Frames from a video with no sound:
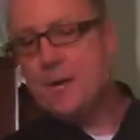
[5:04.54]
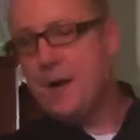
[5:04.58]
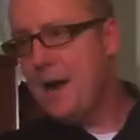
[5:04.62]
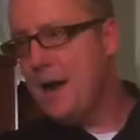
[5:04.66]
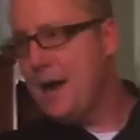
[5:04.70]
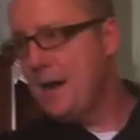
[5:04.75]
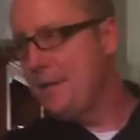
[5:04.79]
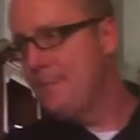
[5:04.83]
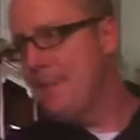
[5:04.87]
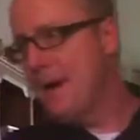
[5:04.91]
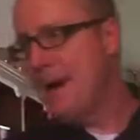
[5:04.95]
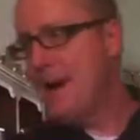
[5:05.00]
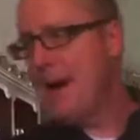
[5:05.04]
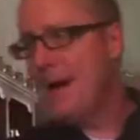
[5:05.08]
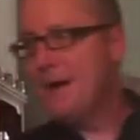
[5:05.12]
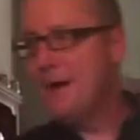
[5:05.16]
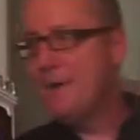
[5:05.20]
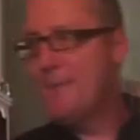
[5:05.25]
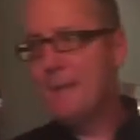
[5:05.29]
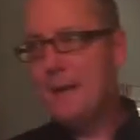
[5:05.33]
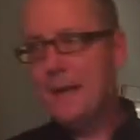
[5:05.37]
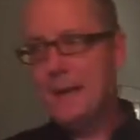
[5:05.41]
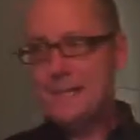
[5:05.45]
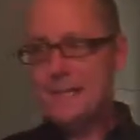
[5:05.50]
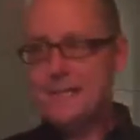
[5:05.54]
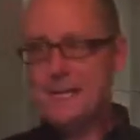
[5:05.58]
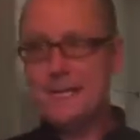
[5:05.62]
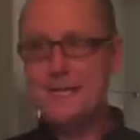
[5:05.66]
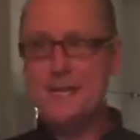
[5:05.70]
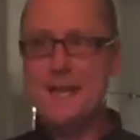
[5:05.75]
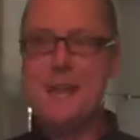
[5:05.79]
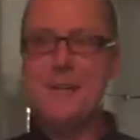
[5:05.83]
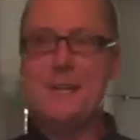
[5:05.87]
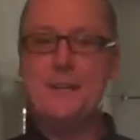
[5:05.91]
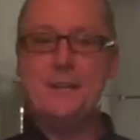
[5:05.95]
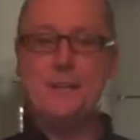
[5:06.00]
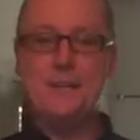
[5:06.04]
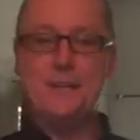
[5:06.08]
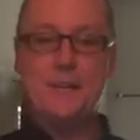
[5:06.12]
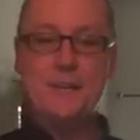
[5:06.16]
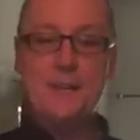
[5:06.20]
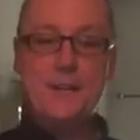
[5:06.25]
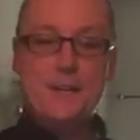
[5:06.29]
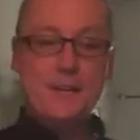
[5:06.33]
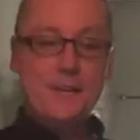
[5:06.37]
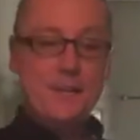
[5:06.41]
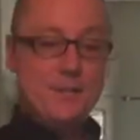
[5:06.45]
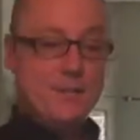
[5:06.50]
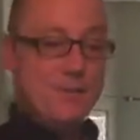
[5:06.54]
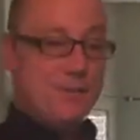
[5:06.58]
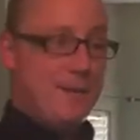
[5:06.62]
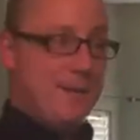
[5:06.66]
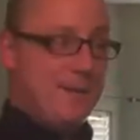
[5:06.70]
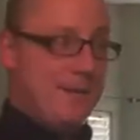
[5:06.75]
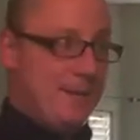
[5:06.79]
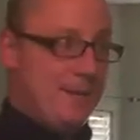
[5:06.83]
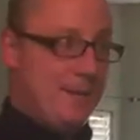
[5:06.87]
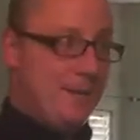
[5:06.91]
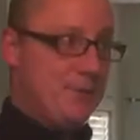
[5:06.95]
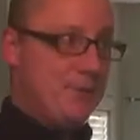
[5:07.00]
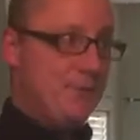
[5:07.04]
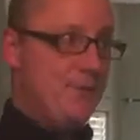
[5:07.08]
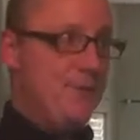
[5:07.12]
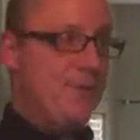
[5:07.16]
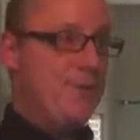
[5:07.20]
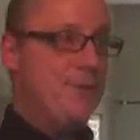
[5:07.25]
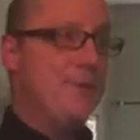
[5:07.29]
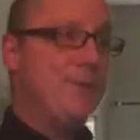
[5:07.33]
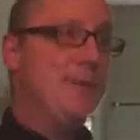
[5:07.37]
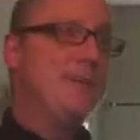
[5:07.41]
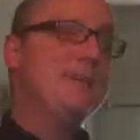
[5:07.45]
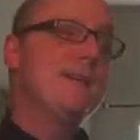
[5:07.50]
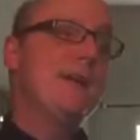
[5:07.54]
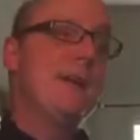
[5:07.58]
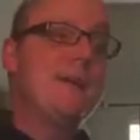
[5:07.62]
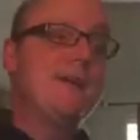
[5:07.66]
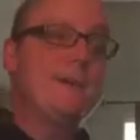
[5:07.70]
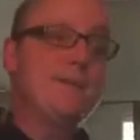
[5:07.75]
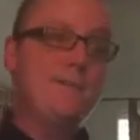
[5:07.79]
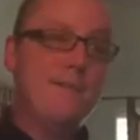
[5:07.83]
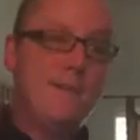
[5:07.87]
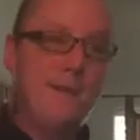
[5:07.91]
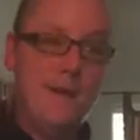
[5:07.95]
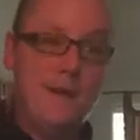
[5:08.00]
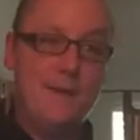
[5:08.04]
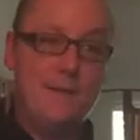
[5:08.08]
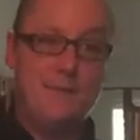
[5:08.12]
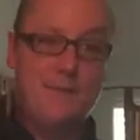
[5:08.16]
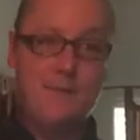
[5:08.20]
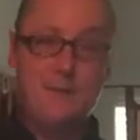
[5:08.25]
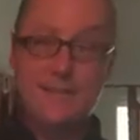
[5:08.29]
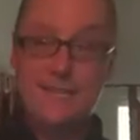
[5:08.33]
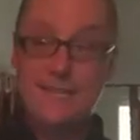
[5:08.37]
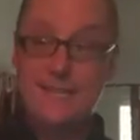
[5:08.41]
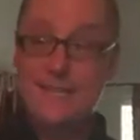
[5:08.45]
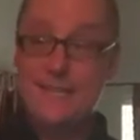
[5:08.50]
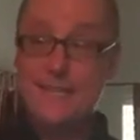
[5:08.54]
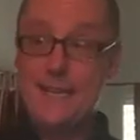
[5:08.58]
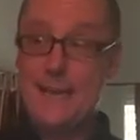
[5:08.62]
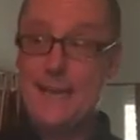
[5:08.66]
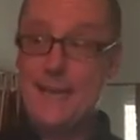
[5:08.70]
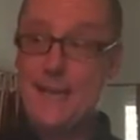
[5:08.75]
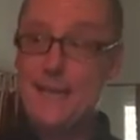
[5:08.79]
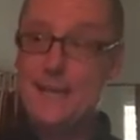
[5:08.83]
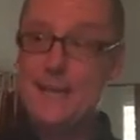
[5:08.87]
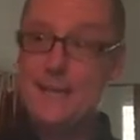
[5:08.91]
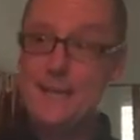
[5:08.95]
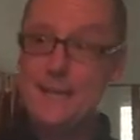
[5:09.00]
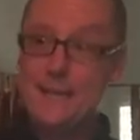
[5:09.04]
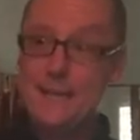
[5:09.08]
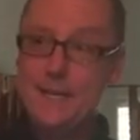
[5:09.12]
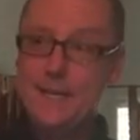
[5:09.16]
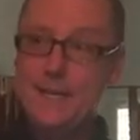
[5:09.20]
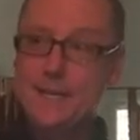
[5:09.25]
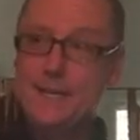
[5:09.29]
and awed about how amazing that is. This retails for $3.95. Today,